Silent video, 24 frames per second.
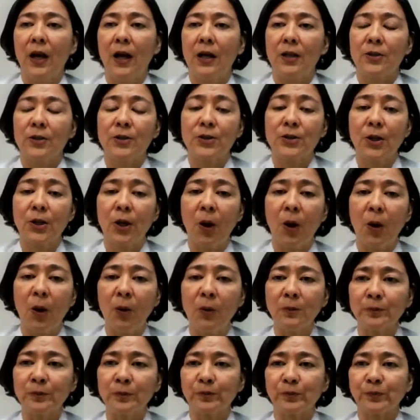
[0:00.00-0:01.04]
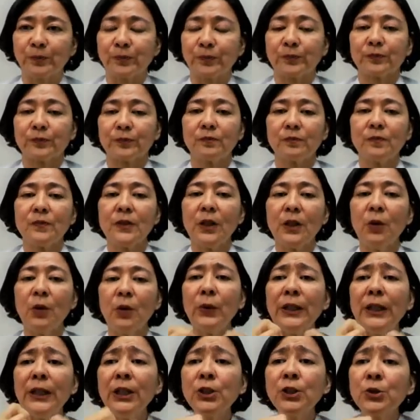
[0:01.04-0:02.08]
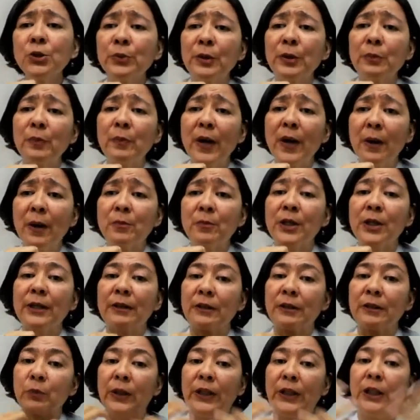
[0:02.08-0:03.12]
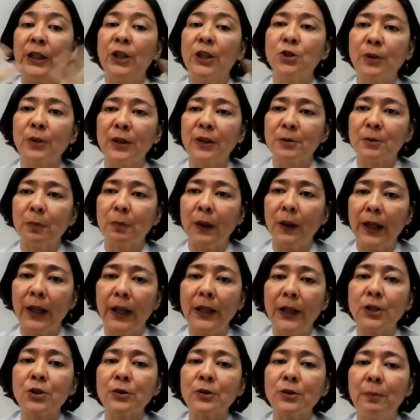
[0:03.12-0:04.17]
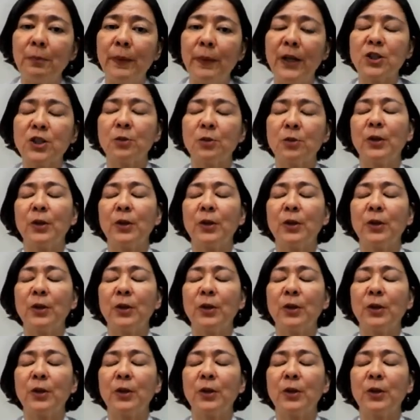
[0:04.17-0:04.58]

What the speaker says: So we need to remember and we need to explain to the patient,